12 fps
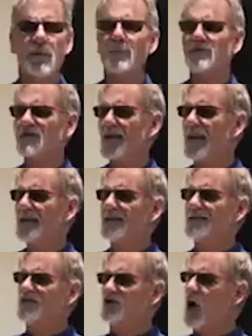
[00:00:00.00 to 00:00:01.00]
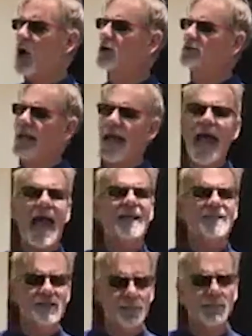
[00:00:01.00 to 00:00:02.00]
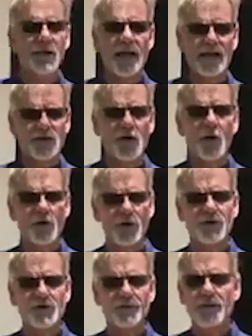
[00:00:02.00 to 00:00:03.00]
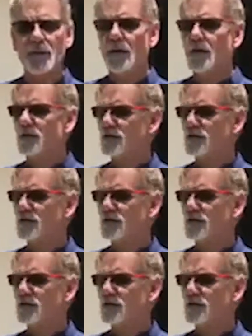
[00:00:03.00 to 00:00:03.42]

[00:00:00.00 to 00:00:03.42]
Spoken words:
a 50% salt added to plain yogurt.